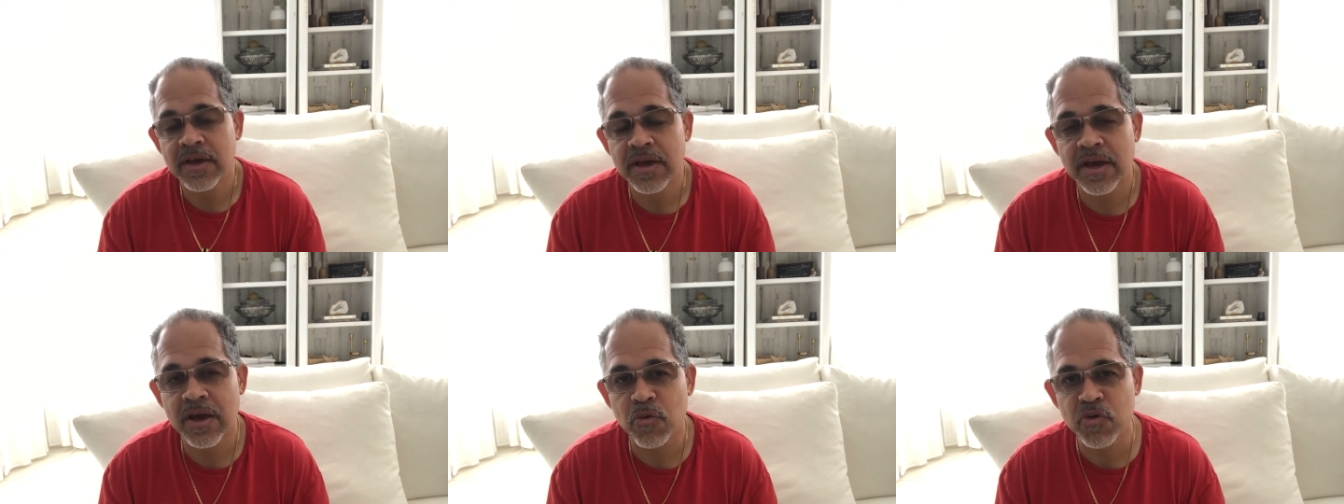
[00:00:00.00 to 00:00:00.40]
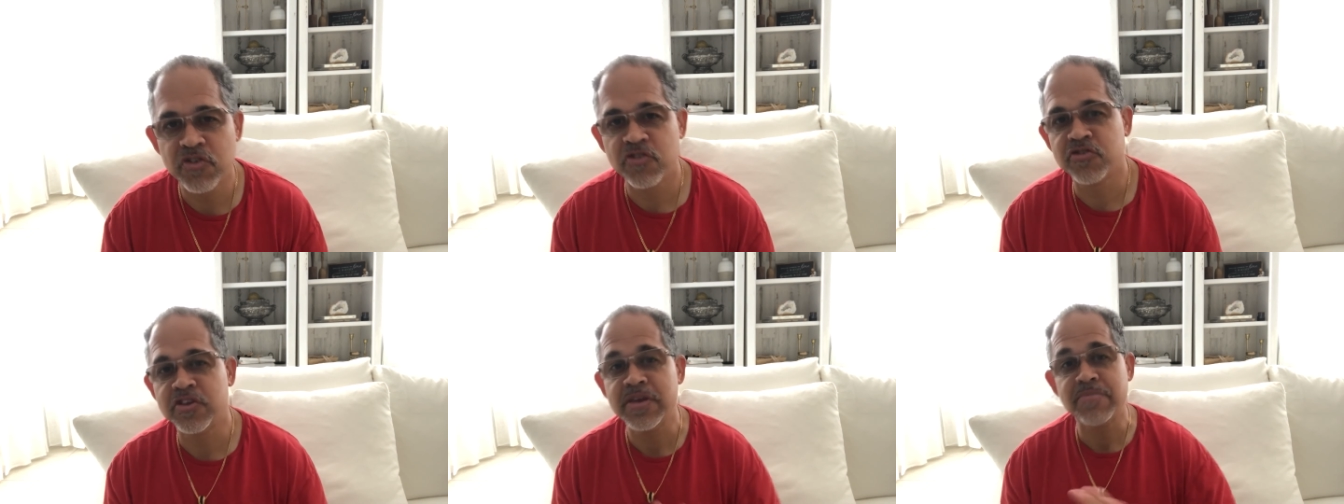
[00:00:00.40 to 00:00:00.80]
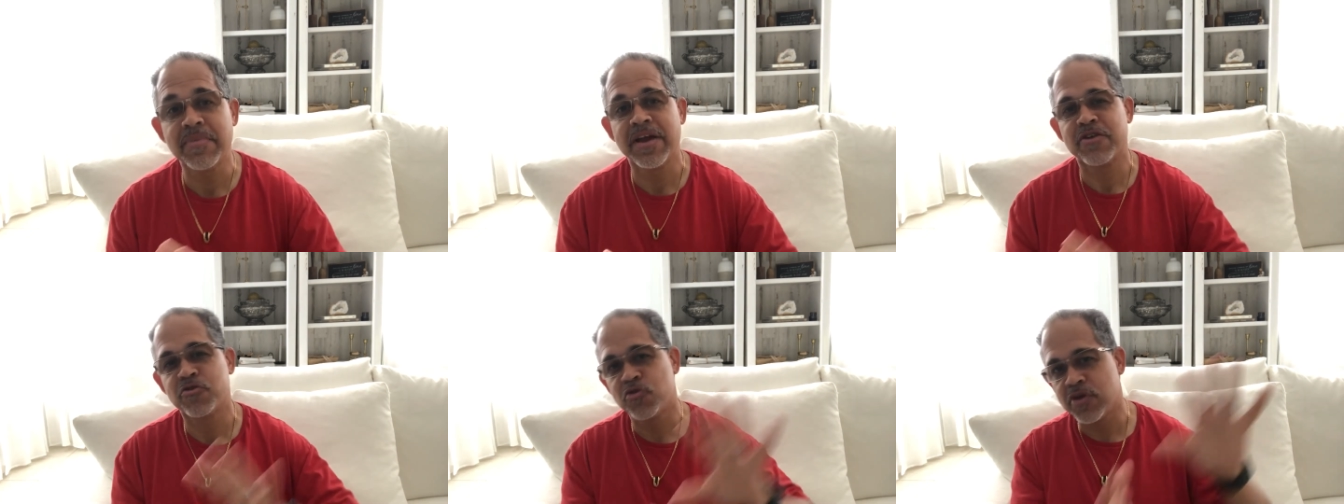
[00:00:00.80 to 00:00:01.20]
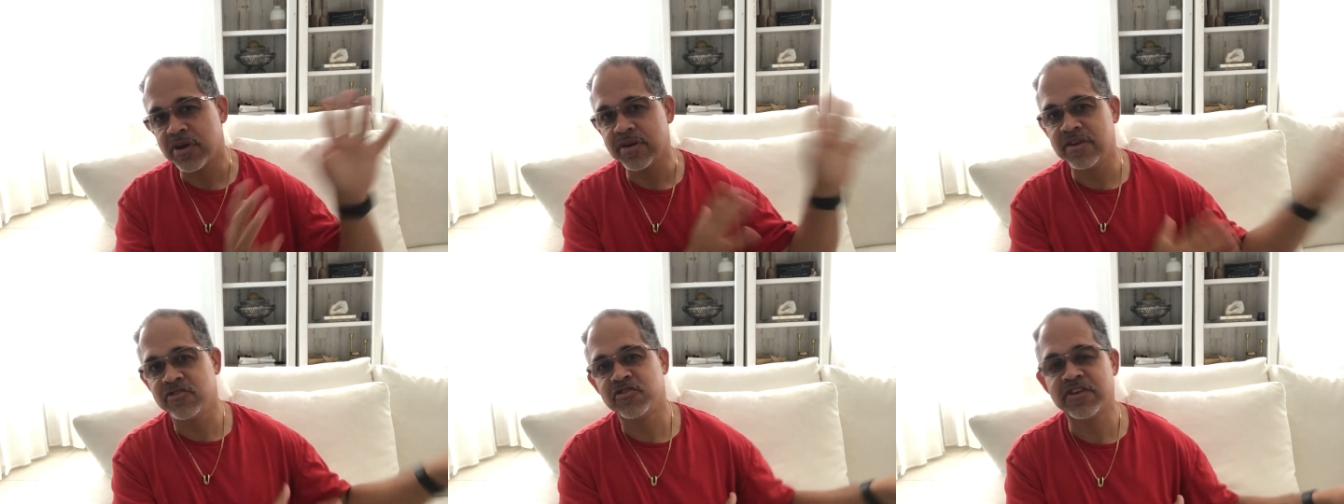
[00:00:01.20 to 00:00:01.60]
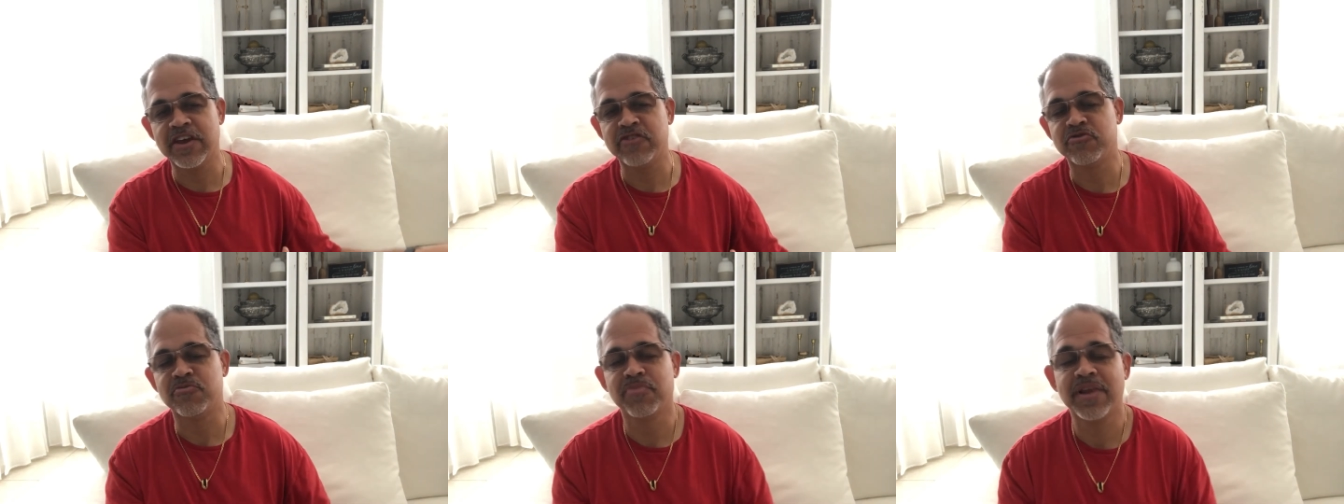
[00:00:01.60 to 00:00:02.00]
which is in my credit
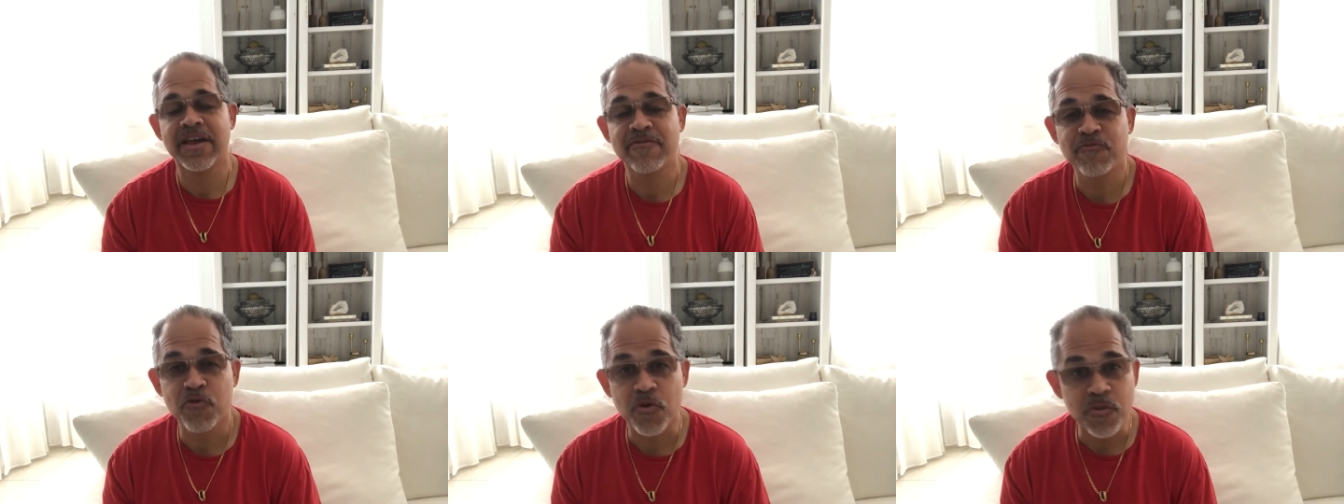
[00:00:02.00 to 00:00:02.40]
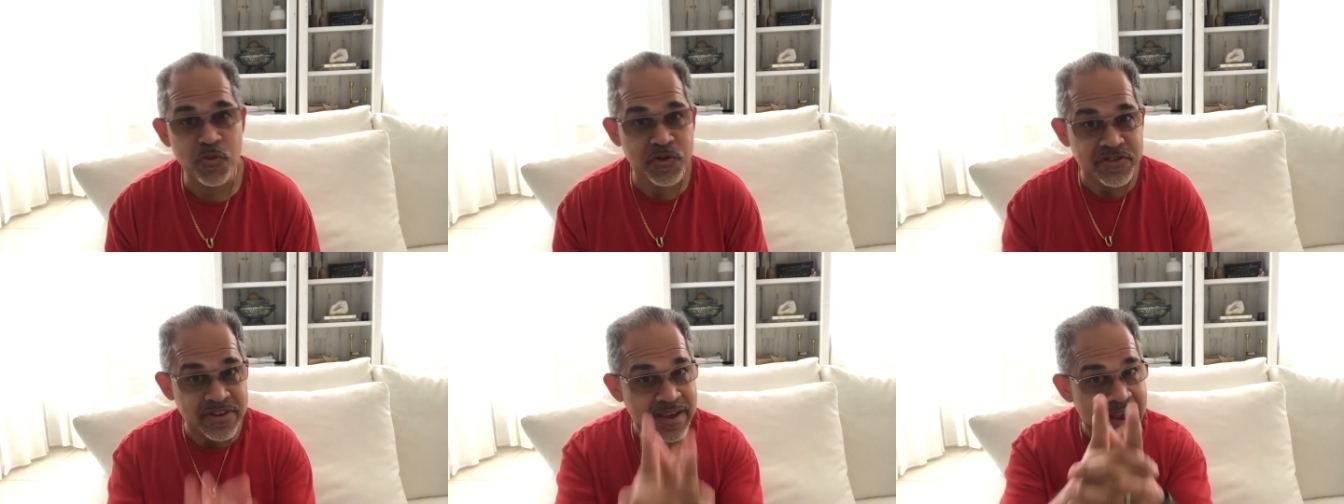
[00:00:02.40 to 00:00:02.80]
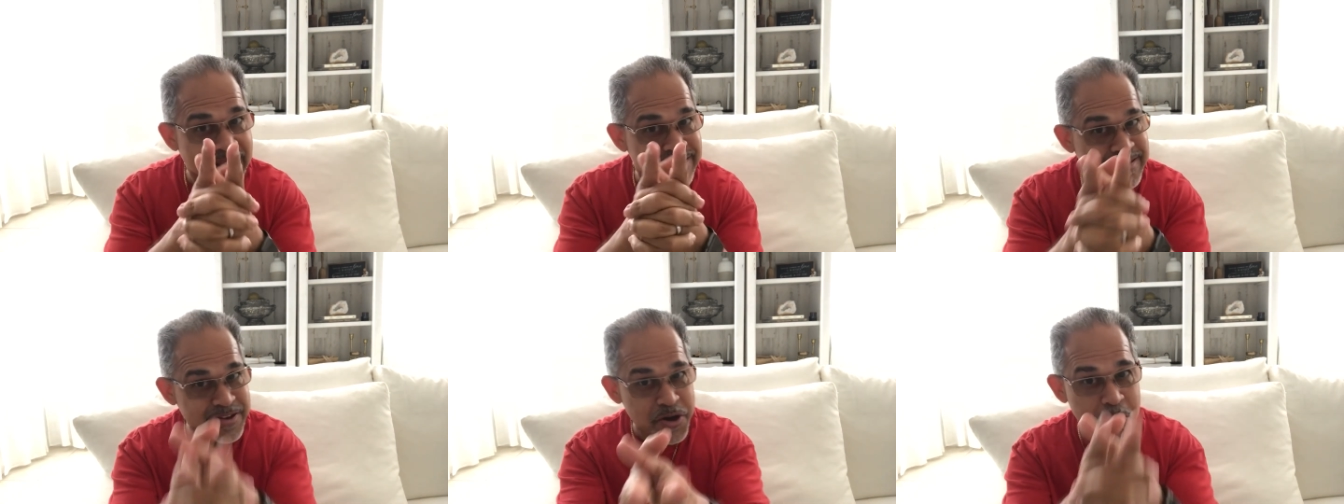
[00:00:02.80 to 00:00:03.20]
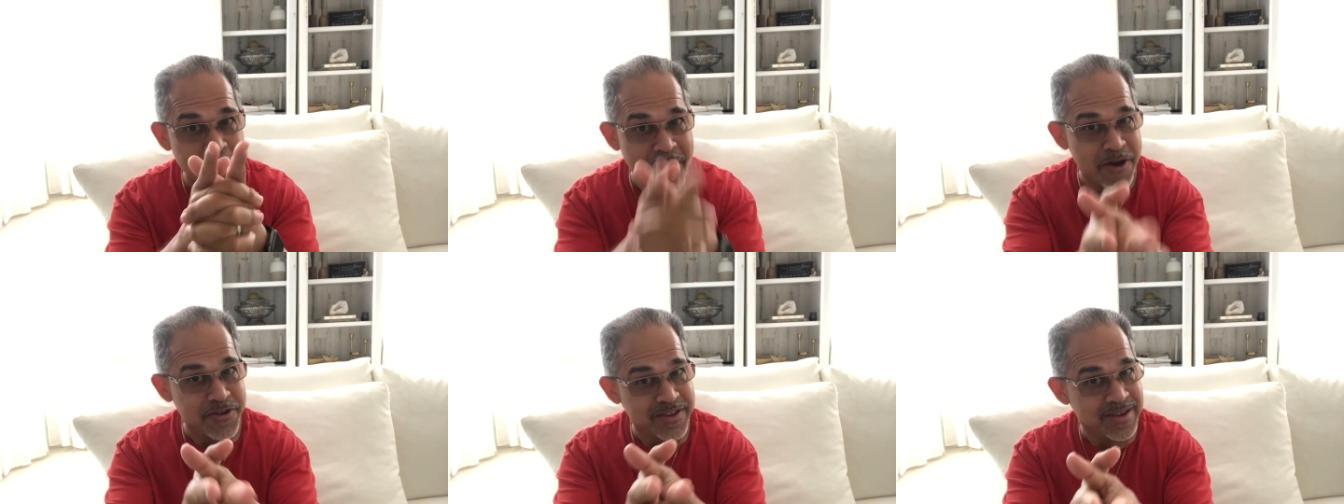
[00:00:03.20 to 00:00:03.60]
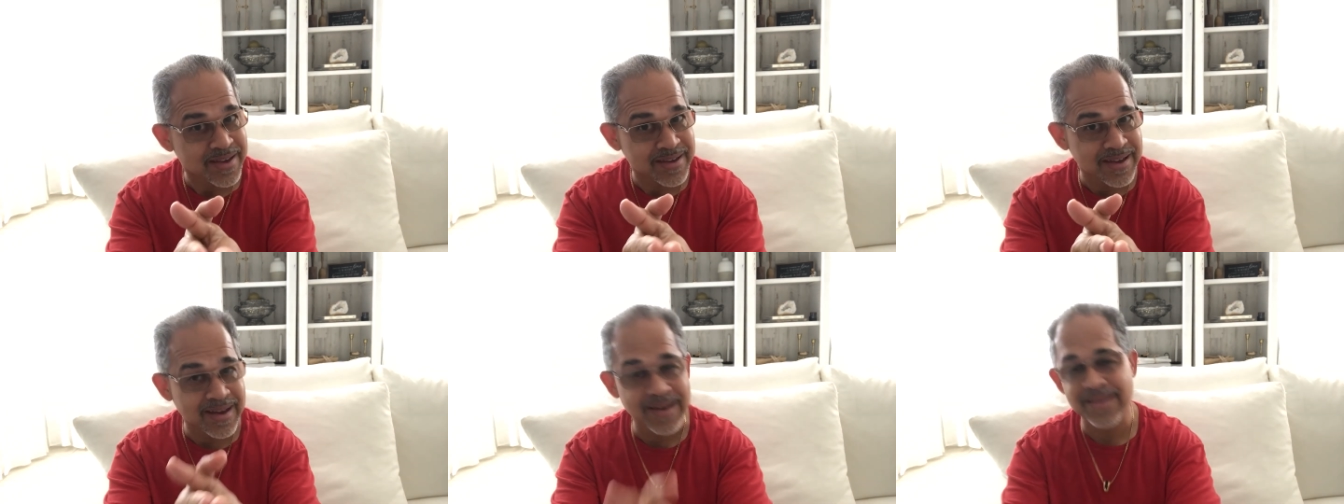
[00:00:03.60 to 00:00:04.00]
education platform, which hasn't come out yet,
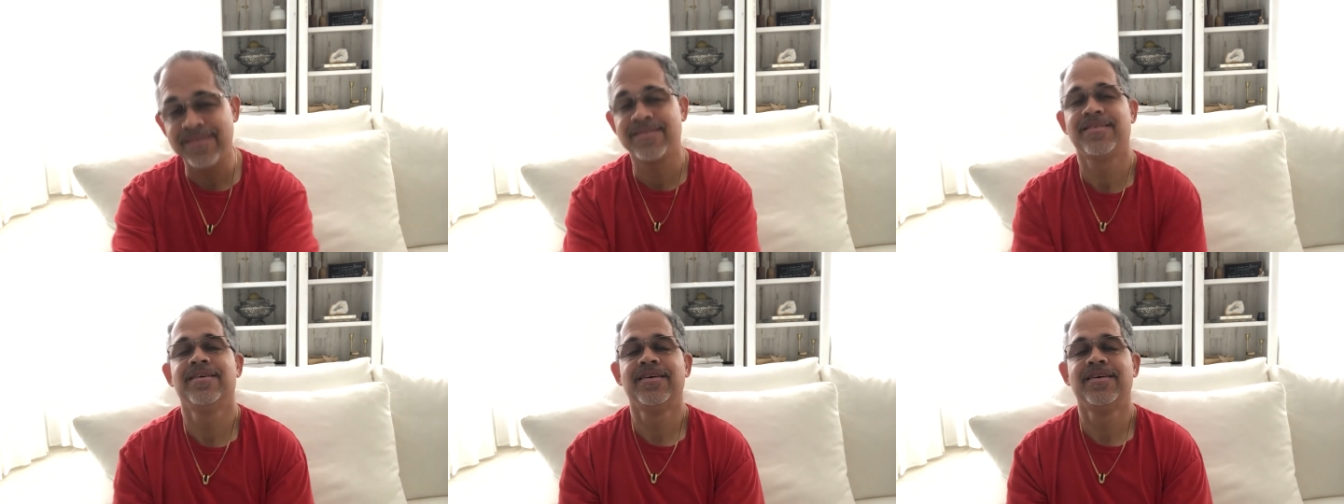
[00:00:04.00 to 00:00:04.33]
guys.